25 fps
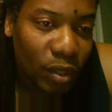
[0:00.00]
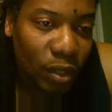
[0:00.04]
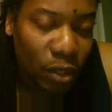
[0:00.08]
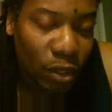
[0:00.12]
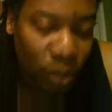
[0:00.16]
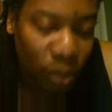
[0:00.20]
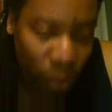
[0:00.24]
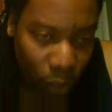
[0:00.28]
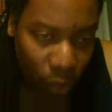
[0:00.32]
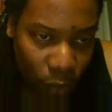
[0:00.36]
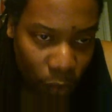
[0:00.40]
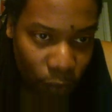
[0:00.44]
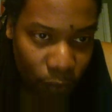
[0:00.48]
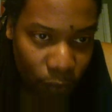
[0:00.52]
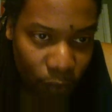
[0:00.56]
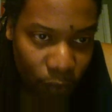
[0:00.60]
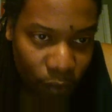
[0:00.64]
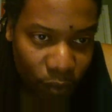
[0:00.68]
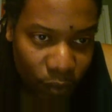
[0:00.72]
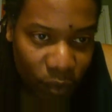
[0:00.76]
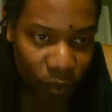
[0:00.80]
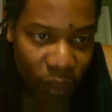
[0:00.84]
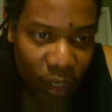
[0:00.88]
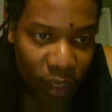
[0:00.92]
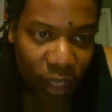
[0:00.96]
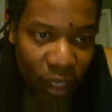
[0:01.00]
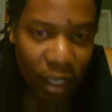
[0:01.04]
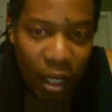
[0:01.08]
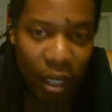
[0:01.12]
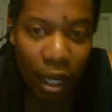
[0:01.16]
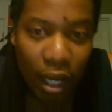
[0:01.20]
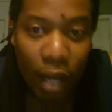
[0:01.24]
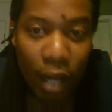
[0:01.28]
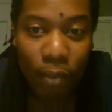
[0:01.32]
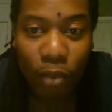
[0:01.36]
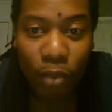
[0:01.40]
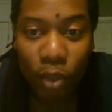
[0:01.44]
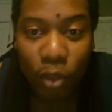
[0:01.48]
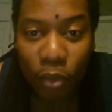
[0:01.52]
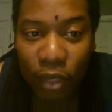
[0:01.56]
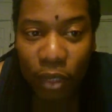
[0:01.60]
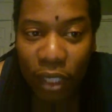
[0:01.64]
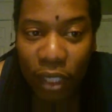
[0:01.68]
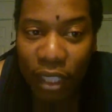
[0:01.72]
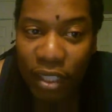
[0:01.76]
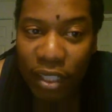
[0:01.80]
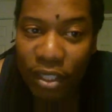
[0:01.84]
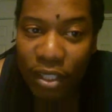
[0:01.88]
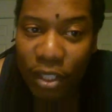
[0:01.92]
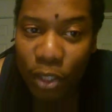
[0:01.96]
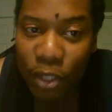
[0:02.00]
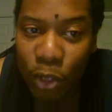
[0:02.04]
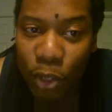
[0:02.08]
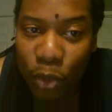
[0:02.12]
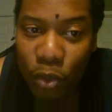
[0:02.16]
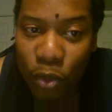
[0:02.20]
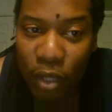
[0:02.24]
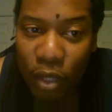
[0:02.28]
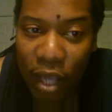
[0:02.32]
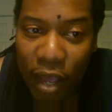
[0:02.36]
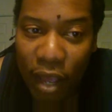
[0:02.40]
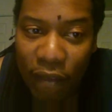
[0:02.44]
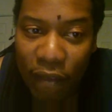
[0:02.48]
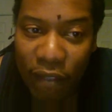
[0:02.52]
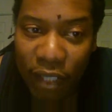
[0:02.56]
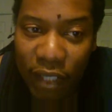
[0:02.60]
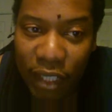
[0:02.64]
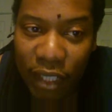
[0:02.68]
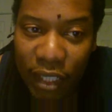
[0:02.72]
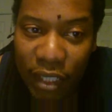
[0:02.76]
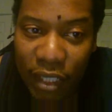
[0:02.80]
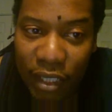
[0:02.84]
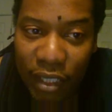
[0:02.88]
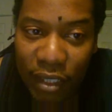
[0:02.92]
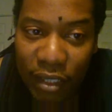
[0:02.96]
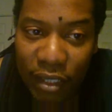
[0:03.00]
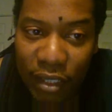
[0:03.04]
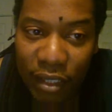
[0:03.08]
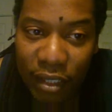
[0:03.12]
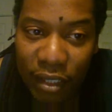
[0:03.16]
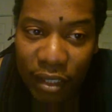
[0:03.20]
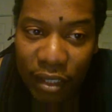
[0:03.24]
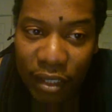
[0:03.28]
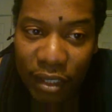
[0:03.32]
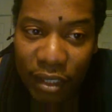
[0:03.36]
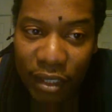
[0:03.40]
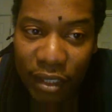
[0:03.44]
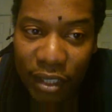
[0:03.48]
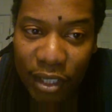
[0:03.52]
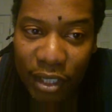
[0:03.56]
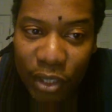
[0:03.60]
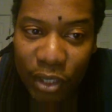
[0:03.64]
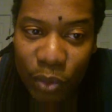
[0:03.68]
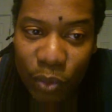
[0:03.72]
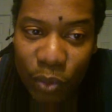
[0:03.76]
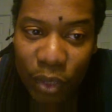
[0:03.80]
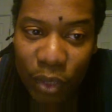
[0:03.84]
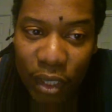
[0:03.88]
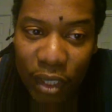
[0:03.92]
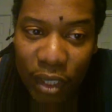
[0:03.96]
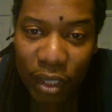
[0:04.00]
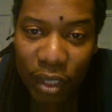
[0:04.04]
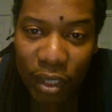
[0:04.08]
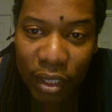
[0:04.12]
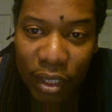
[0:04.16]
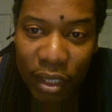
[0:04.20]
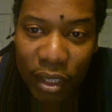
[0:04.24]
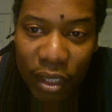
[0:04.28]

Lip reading: So, I'm going against the Duke Heavy Hitters this week.